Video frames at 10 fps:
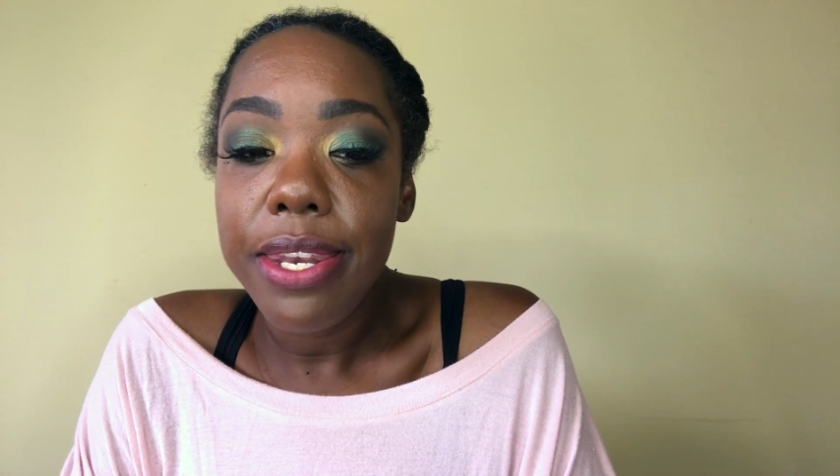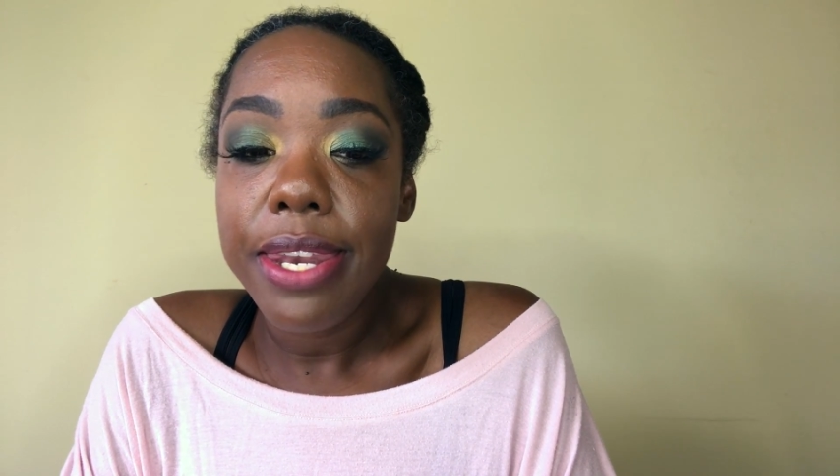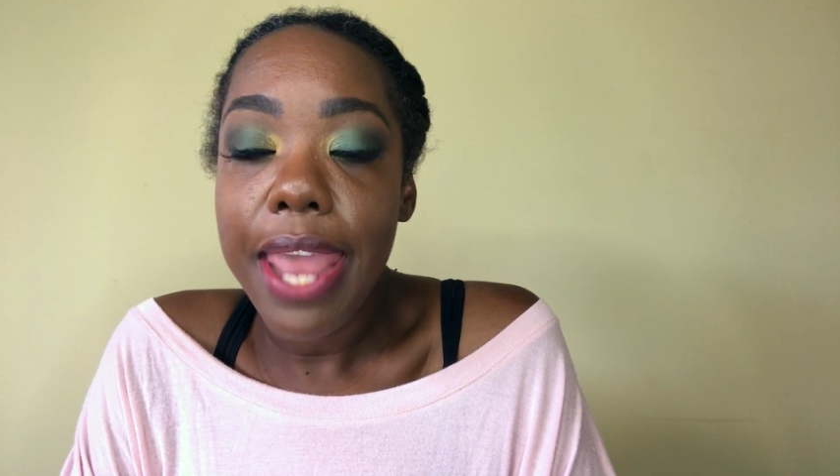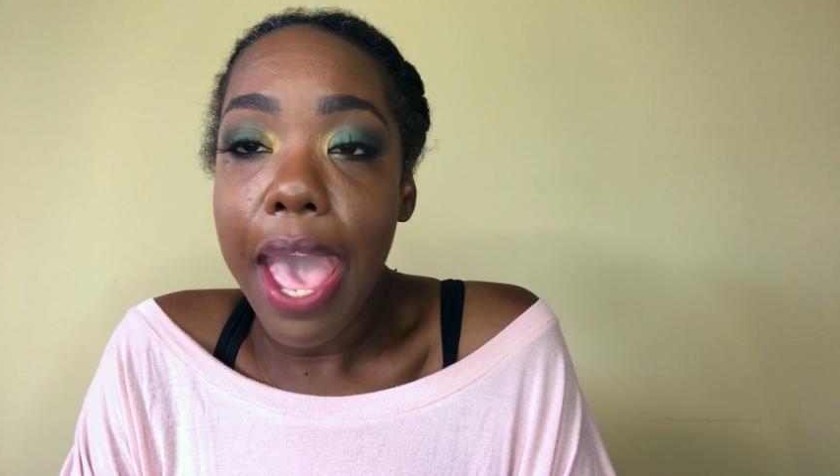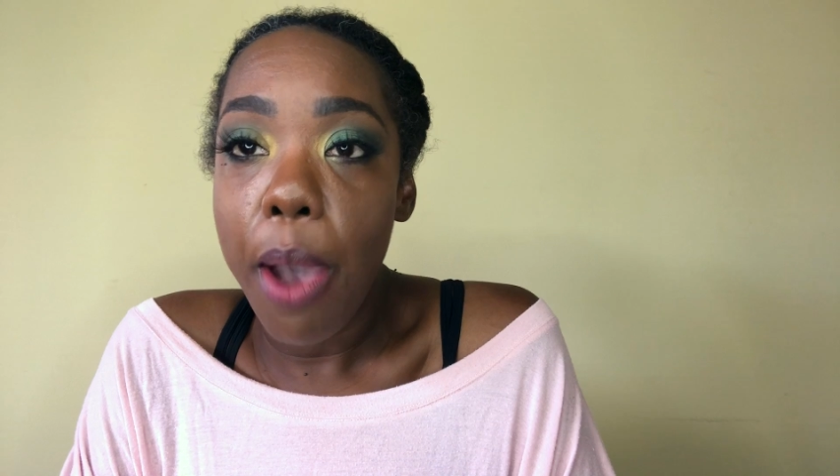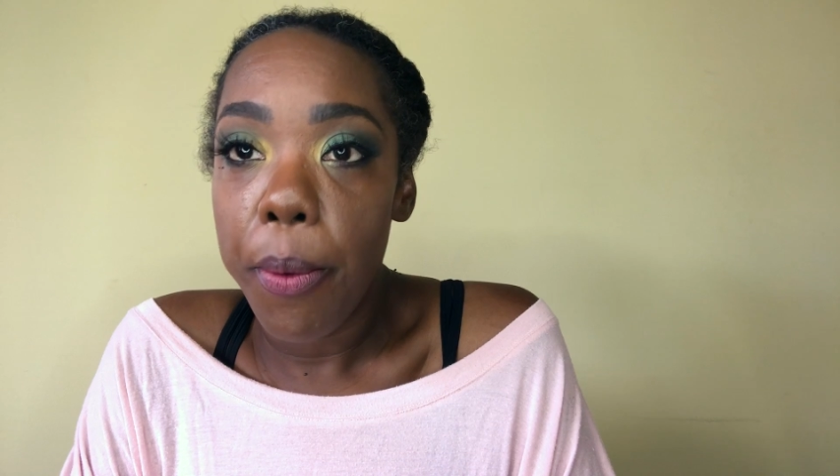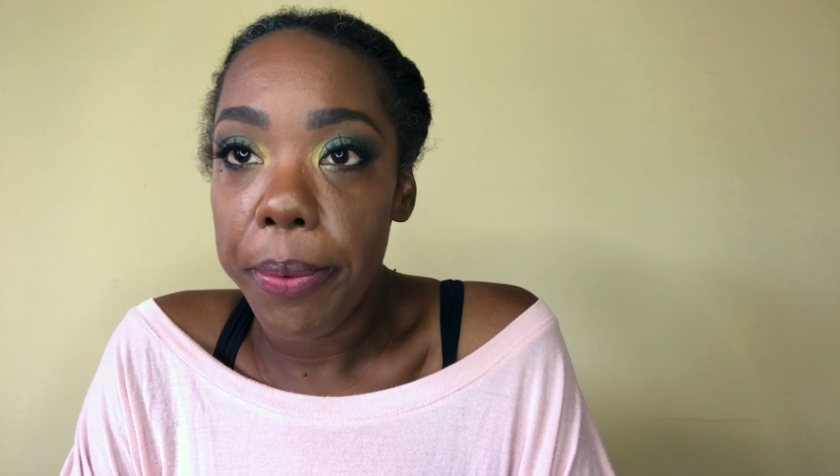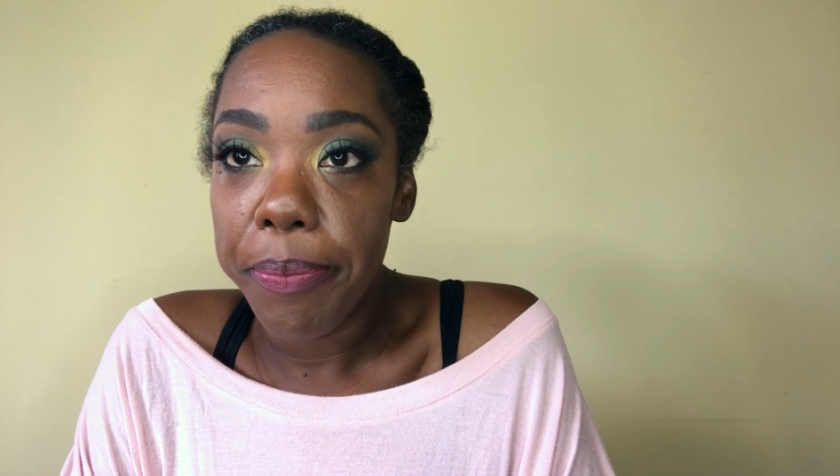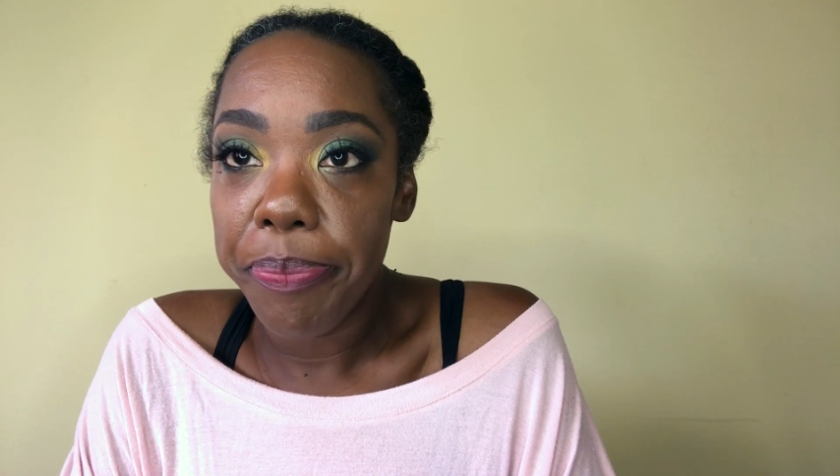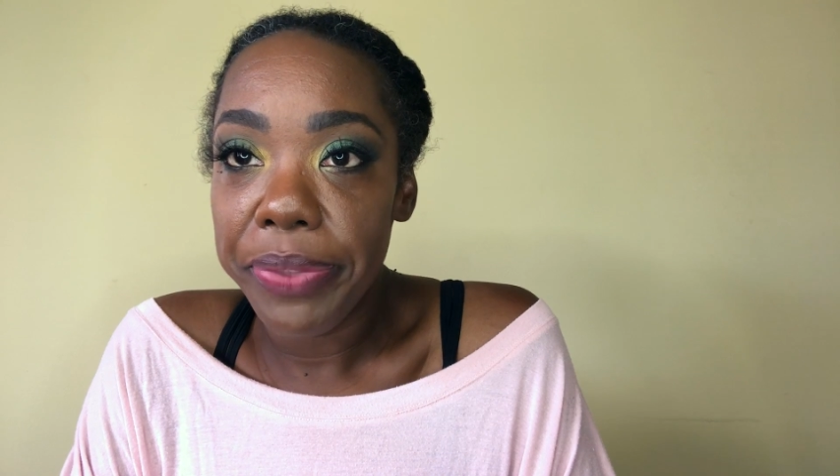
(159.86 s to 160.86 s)
Now,
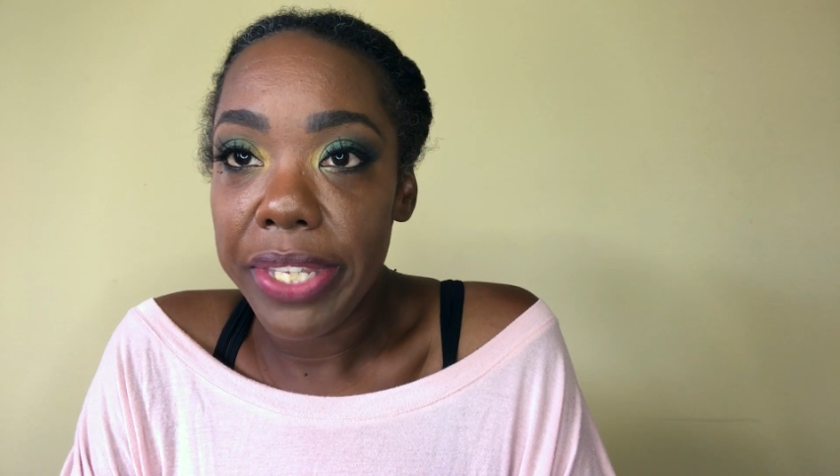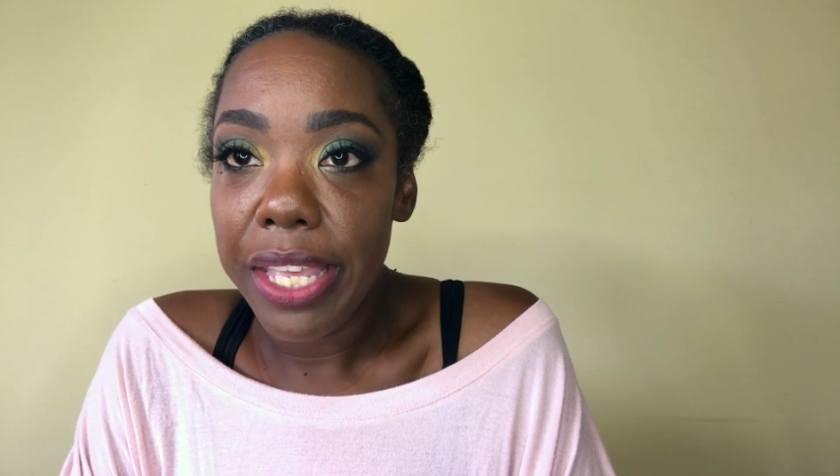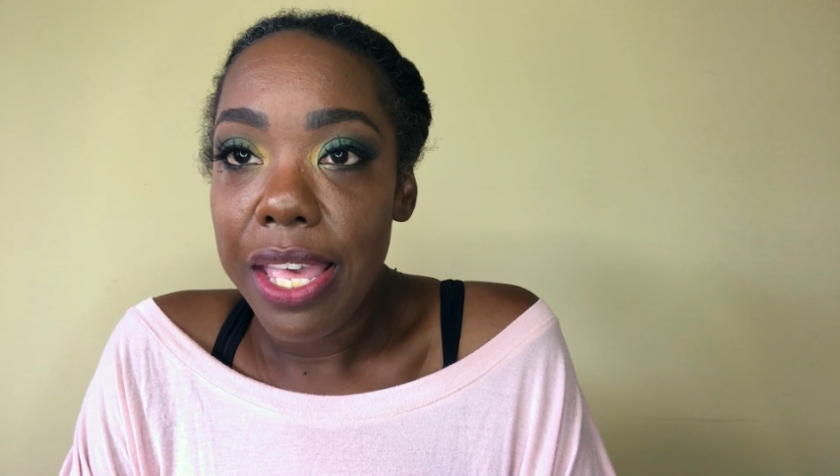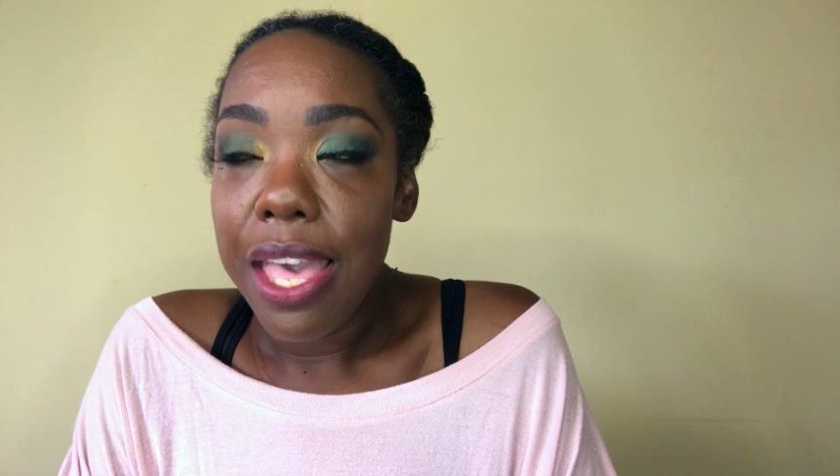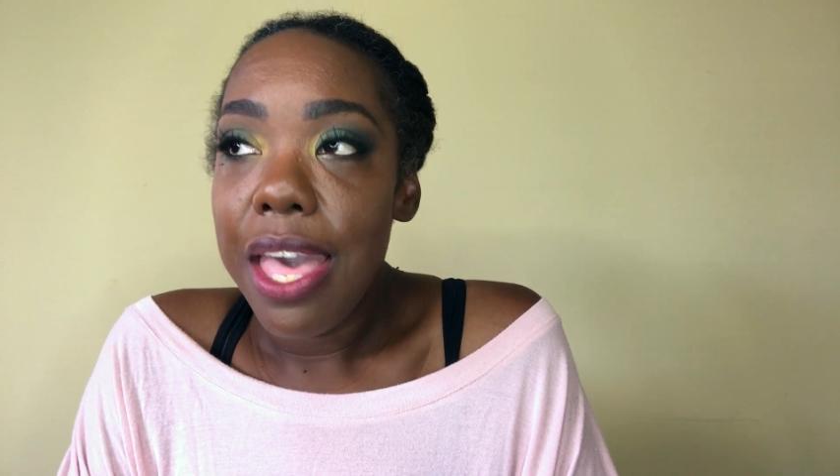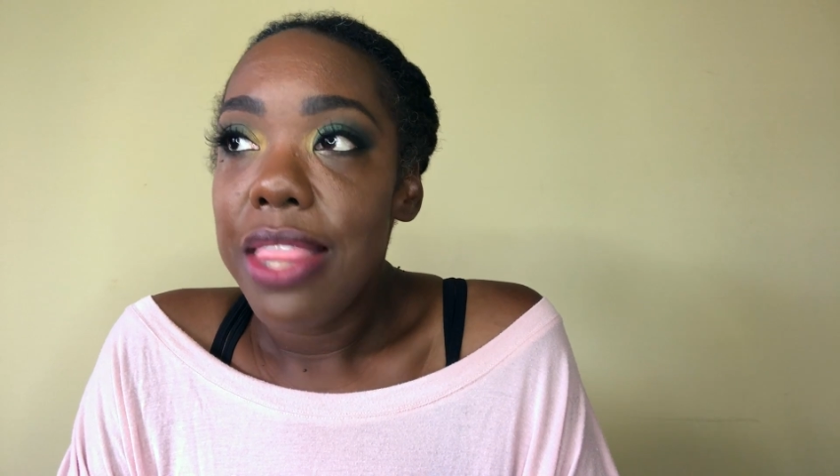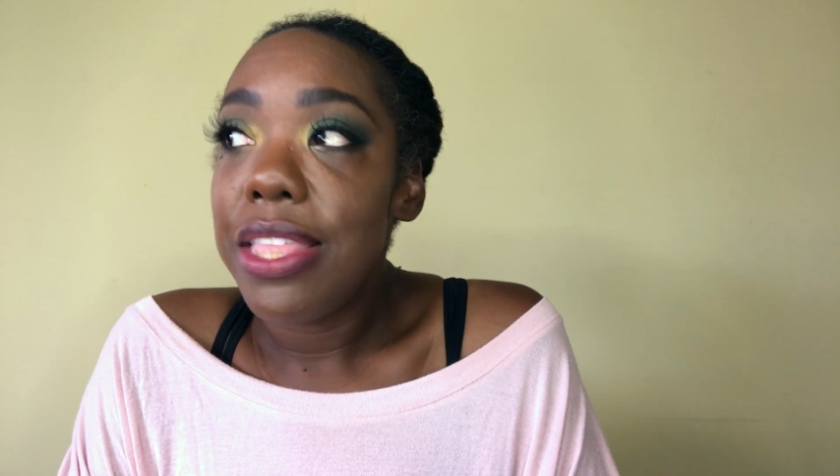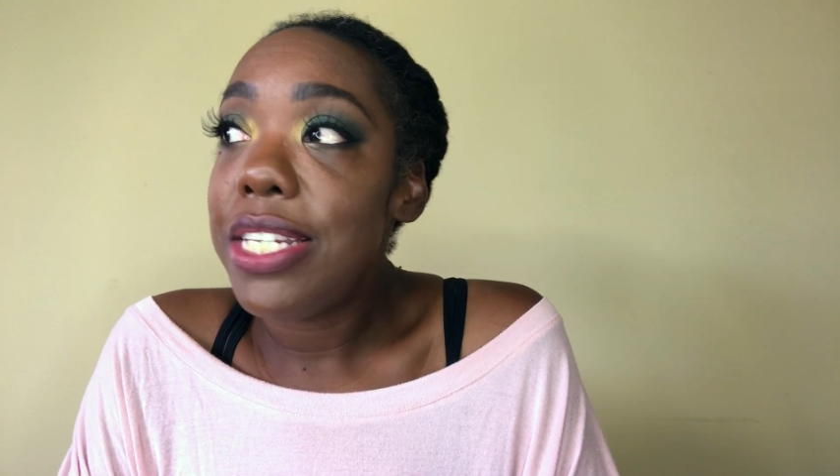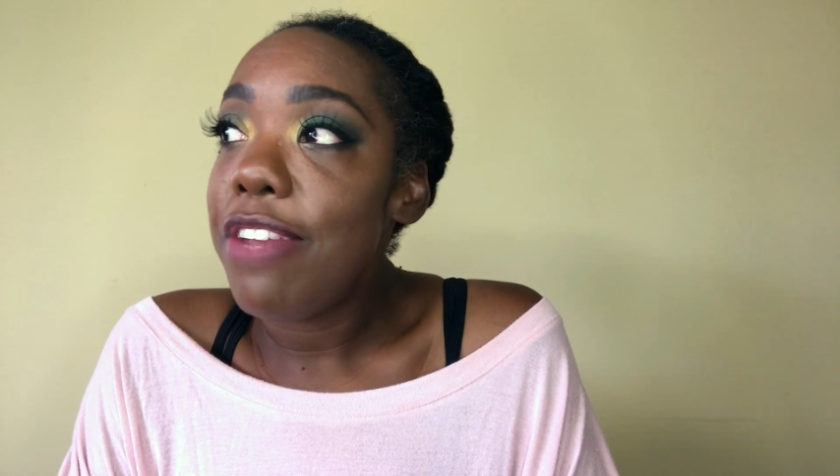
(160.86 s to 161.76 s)
the